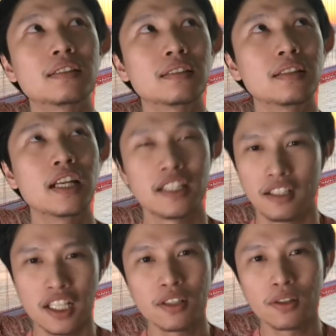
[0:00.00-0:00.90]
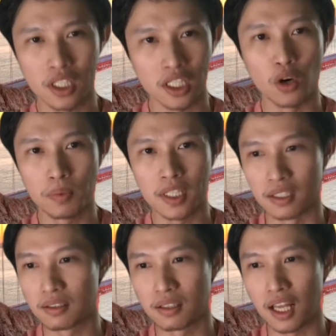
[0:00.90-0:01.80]
it's a digital sculpting,
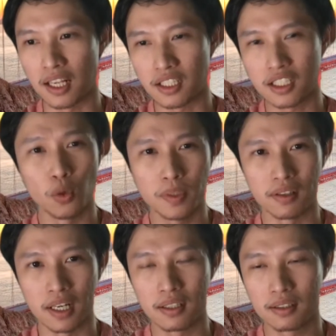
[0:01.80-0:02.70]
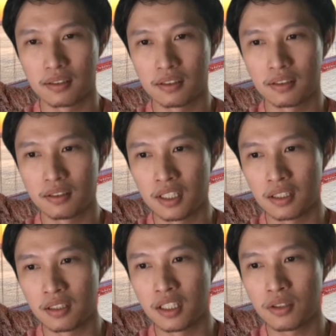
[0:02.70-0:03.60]
like sculpture, right?
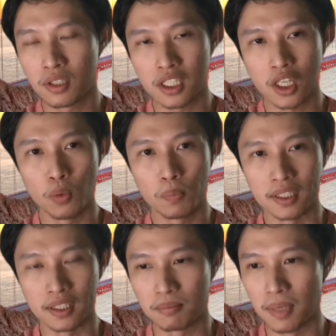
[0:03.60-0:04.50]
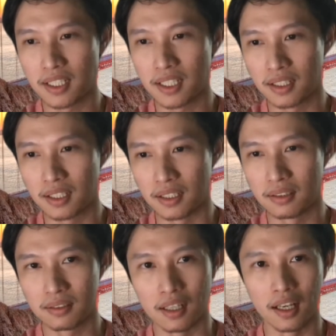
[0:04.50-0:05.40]
Digital sculpting is basically
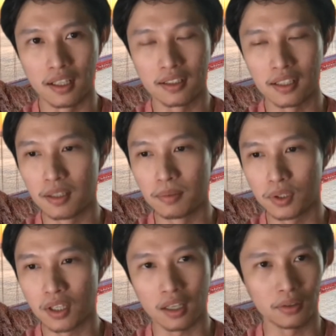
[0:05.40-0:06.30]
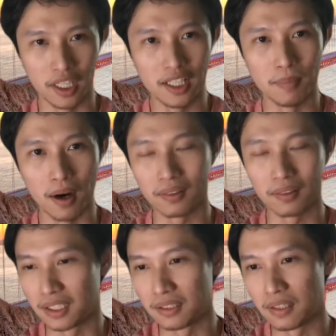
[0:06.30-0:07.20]
another term to call 3D modeling,
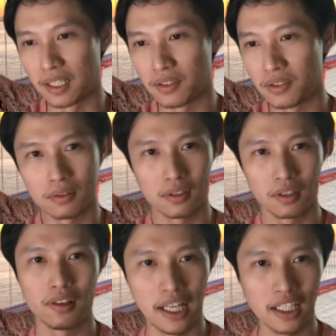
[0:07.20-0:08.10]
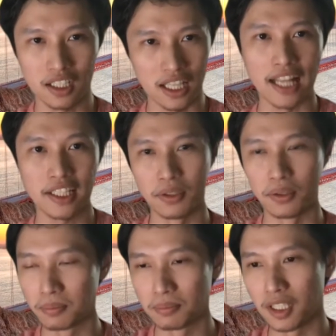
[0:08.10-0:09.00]
right? You're creating statue
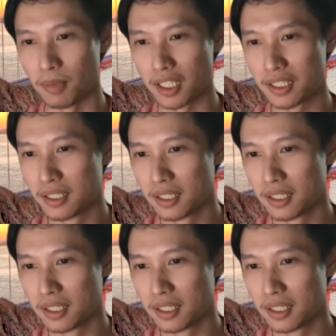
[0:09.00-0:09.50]
pretty much.